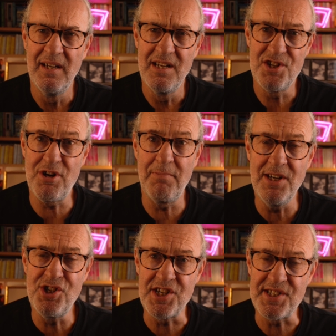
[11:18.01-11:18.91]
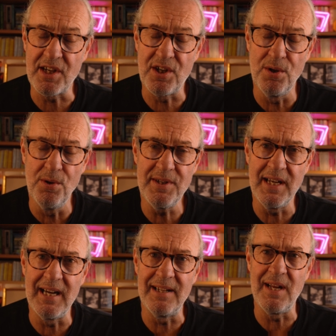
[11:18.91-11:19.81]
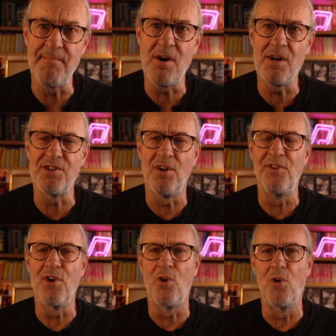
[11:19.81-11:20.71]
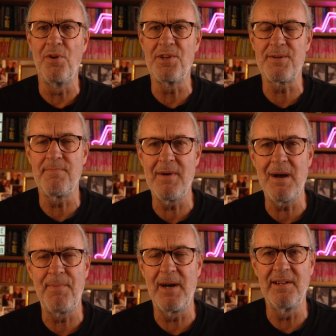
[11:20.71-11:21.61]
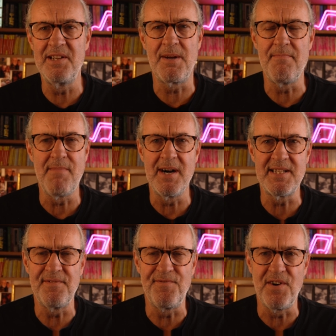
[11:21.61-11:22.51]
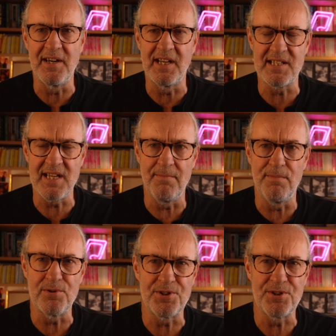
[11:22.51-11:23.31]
Strip lynchets they're called, and they're marked on the ordnance map, and these are mighty fine examples.